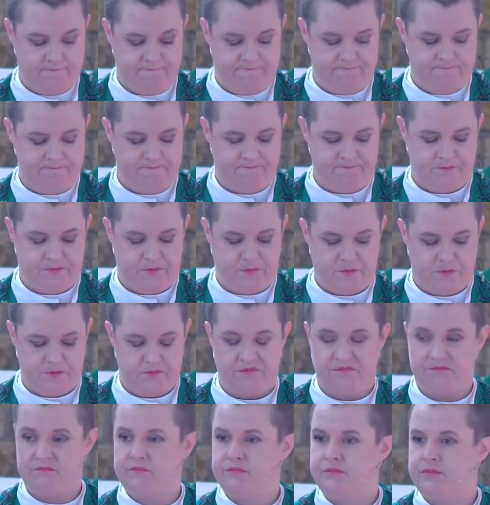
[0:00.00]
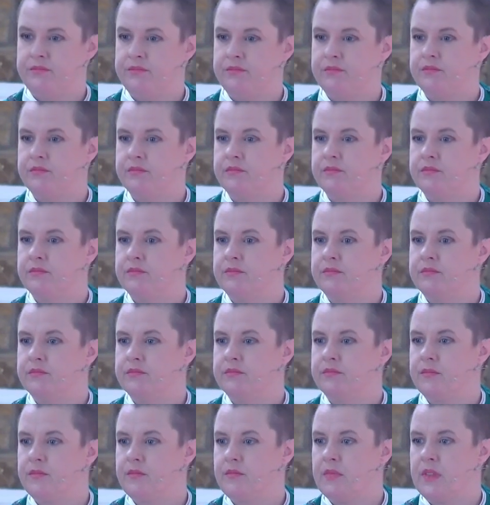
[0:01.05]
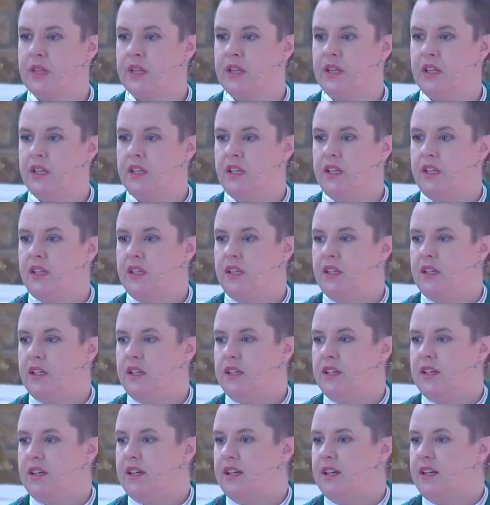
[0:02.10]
[no speech]